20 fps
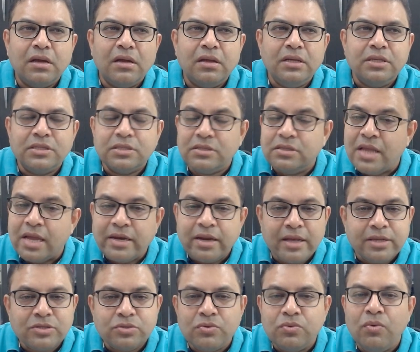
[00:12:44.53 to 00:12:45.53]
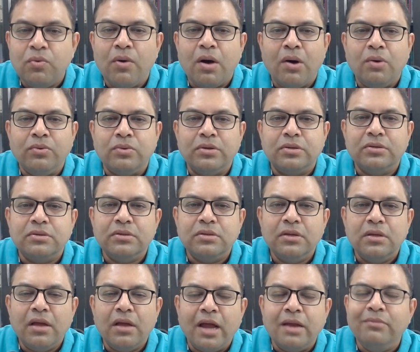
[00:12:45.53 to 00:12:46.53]
it, that has to go out
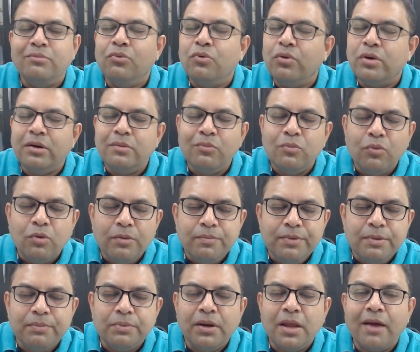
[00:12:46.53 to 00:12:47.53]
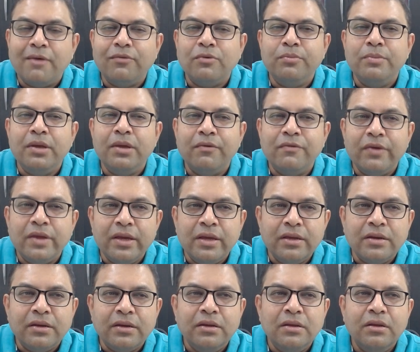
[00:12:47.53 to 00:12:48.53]
and more and more people have to be
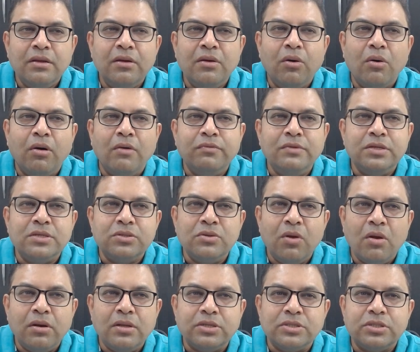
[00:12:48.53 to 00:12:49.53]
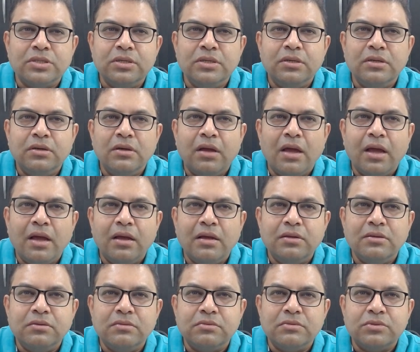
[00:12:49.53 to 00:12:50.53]
aware of this knowledge
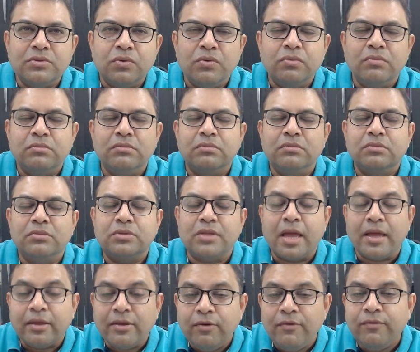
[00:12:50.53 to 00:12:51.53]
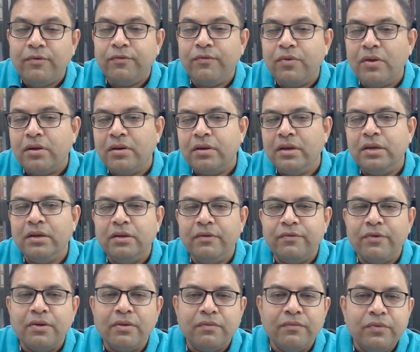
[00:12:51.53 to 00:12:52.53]
so thank you if you are re,
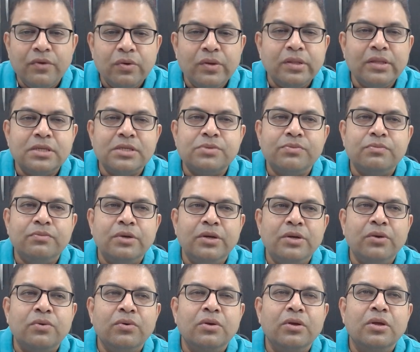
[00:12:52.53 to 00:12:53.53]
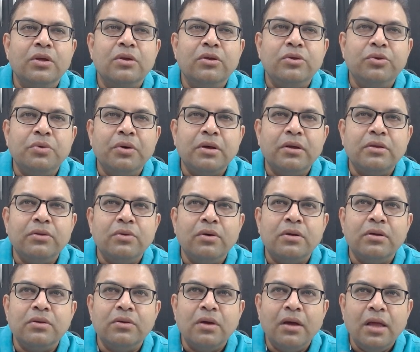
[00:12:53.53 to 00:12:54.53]
if you are viewing this video you are you
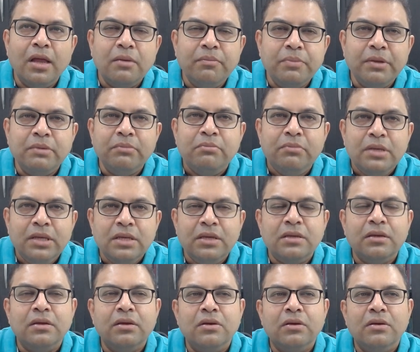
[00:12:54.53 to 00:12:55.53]
are, you are helping me